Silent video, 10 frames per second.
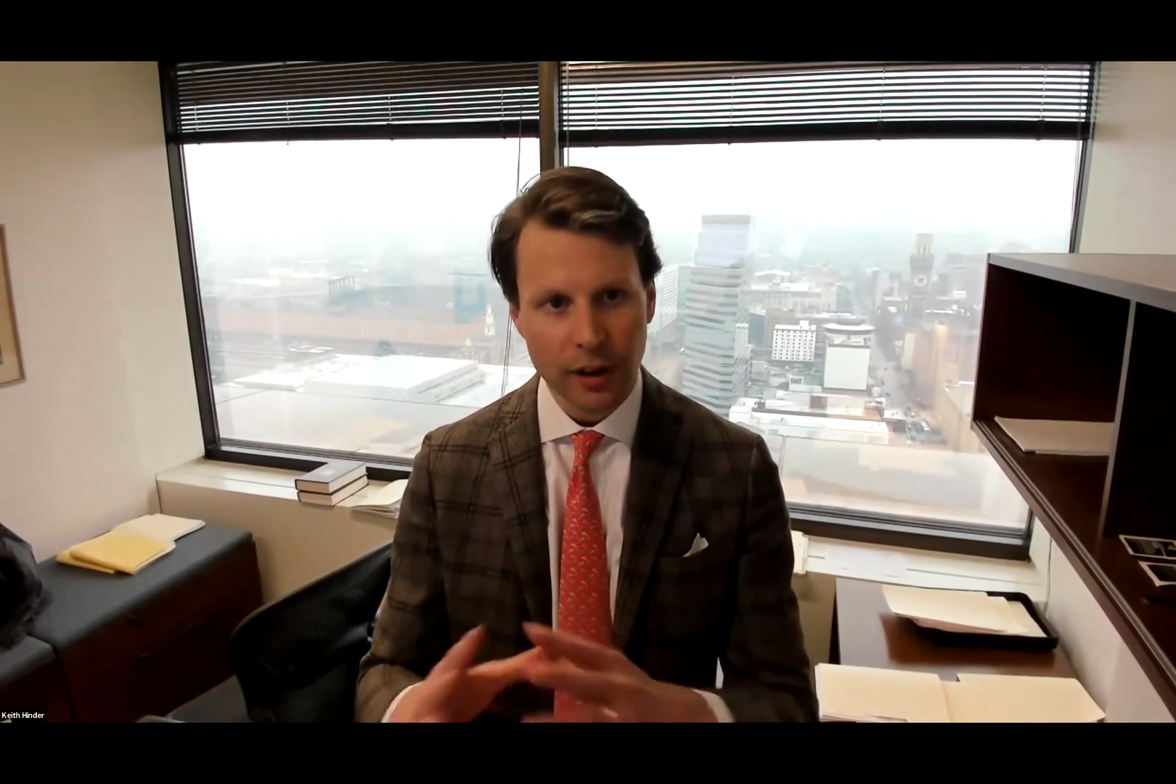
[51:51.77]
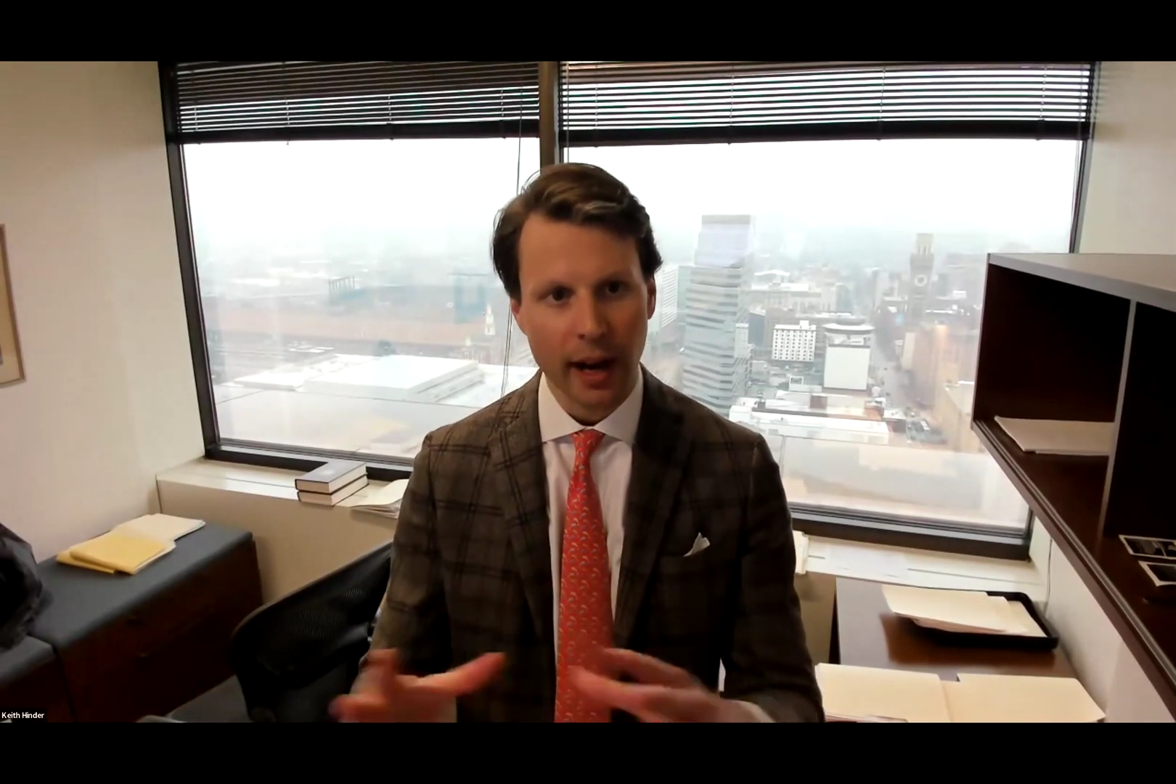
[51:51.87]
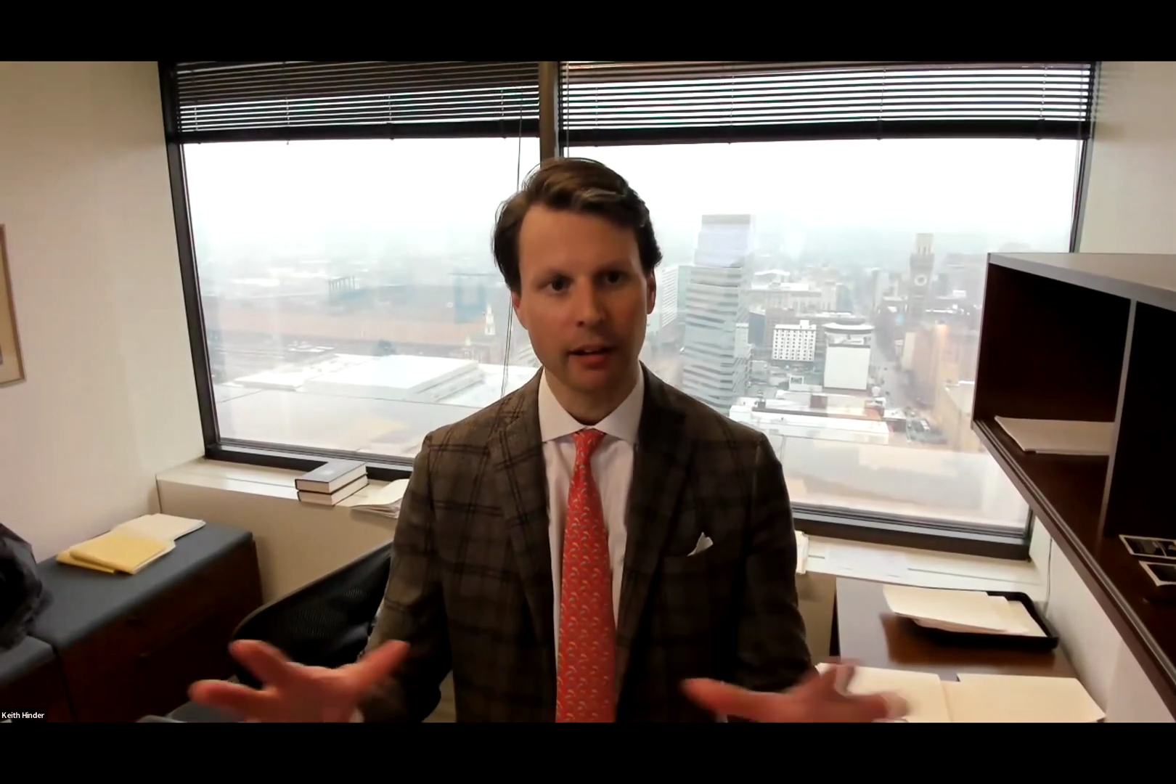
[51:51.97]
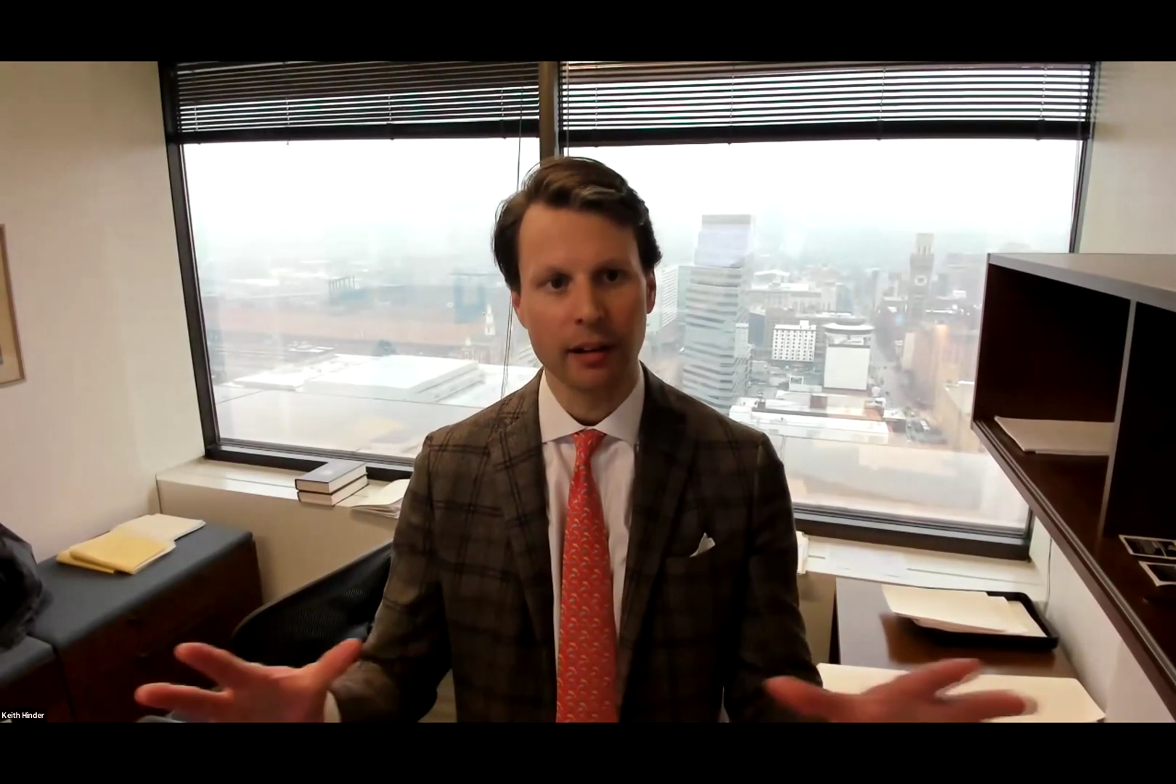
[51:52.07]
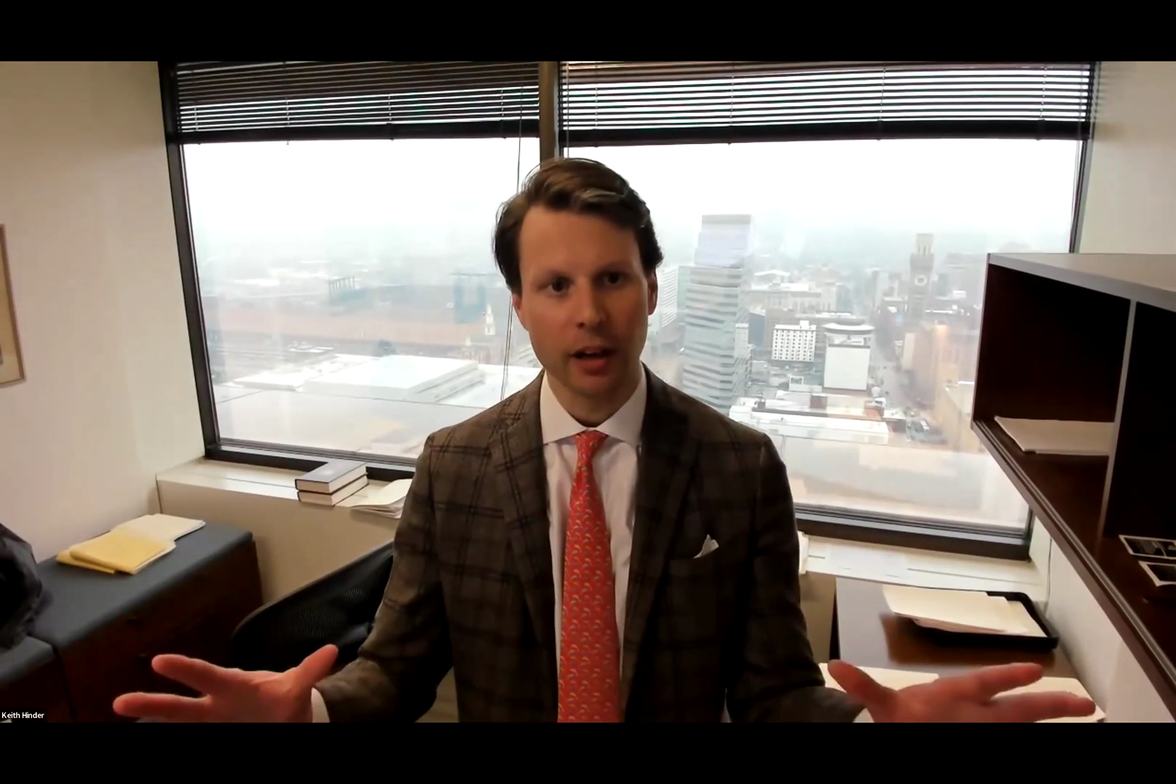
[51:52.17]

final